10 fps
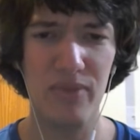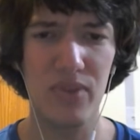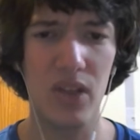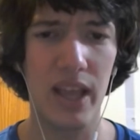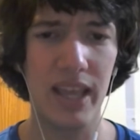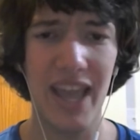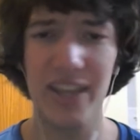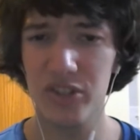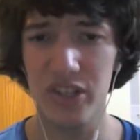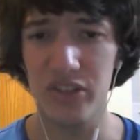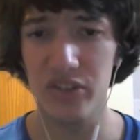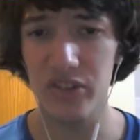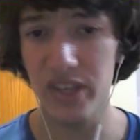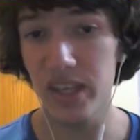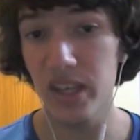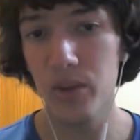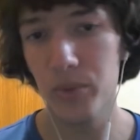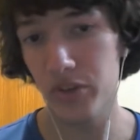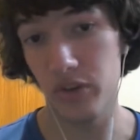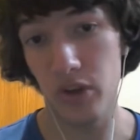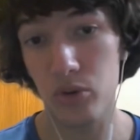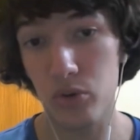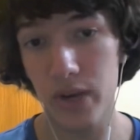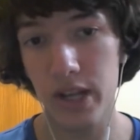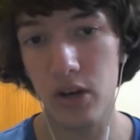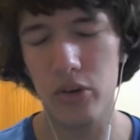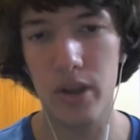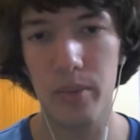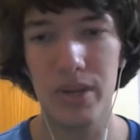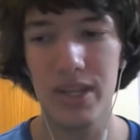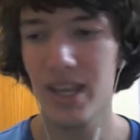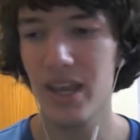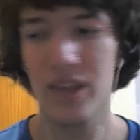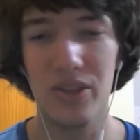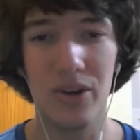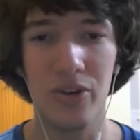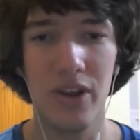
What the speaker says: I feel like SGC, which is another grading card company, their